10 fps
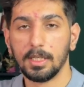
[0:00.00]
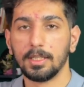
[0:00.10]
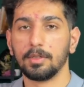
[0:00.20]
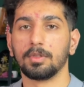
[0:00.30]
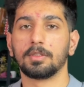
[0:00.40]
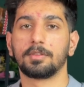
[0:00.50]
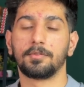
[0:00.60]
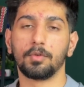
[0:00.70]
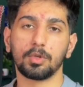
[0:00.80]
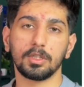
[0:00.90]
You want to
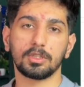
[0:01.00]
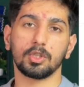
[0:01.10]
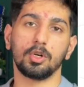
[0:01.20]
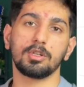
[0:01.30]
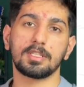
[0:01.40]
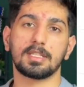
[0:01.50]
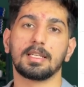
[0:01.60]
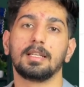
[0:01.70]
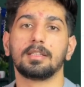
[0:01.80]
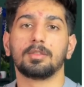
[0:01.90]
focus on
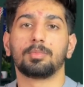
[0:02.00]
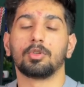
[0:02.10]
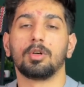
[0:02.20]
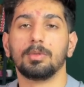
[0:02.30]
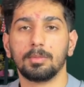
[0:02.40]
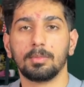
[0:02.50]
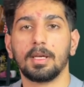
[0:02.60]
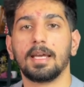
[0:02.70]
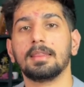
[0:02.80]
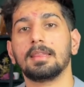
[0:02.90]
selling the problem,
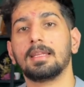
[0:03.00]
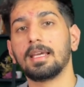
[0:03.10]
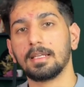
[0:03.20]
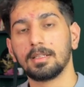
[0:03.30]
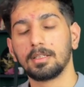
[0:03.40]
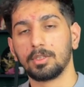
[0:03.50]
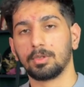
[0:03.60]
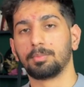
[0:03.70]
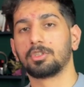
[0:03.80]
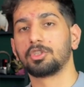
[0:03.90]
and then you
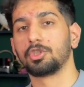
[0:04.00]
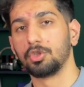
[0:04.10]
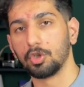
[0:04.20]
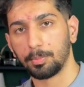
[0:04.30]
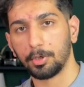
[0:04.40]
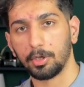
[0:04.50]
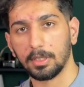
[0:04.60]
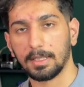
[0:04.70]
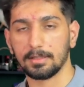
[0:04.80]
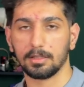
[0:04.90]
want to position your
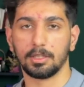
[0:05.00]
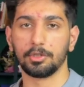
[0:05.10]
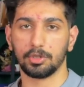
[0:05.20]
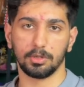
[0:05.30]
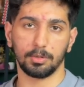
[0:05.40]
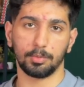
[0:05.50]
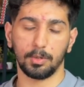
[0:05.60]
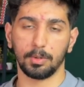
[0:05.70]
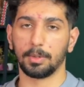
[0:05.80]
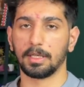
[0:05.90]
product as a solution to the
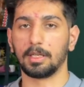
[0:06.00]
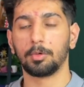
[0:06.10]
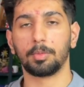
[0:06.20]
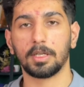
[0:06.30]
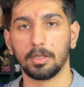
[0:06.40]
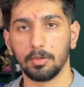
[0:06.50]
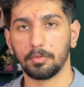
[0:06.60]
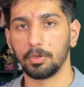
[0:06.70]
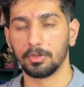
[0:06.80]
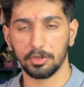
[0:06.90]
problem. Again, let me break it down
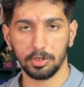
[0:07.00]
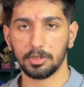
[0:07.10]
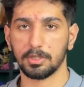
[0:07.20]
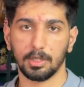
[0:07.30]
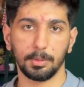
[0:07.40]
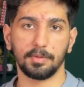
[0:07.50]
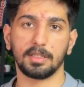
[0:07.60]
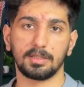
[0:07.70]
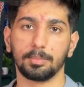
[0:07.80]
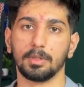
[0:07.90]
for you. The structure is going to be very
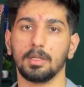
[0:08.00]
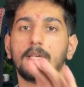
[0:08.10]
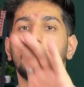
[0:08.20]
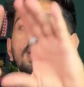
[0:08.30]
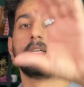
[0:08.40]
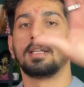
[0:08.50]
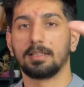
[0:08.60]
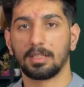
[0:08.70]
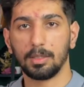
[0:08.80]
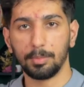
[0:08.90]
simple.
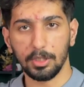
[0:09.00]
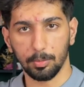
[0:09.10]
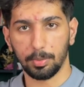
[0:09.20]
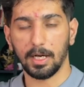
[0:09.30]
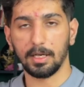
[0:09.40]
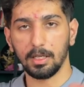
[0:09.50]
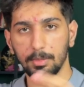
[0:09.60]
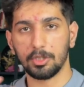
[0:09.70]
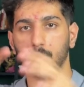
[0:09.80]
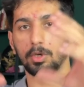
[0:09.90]
It's going to be your brand
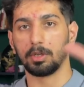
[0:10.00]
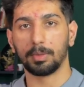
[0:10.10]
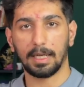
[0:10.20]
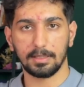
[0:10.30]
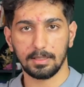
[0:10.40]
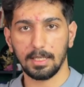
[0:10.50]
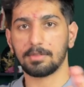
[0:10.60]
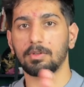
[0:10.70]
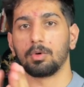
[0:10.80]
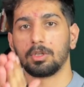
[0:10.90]
image, what your brand stands
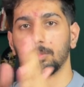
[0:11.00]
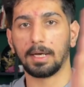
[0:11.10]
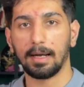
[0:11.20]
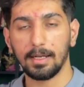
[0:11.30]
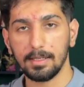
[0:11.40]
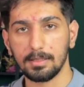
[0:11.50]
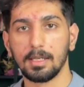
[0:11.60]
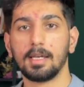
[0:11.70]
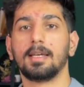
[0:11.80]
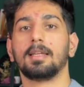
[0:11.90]
for, what your brand is,
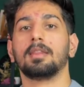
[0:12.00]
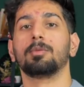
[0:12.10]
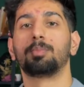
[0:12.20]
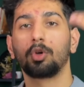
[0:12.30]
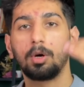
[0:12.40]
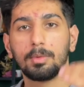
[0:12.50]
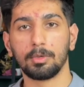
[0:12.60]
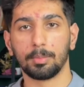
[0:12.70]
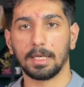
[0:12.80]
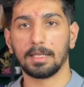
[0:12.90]
the problem
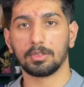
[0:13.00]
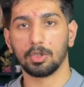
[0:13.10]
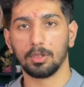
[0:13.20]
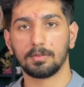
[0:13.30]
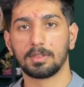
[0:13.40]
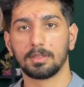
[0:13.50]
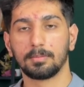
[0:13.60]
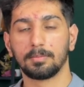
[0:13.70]
your brand solves,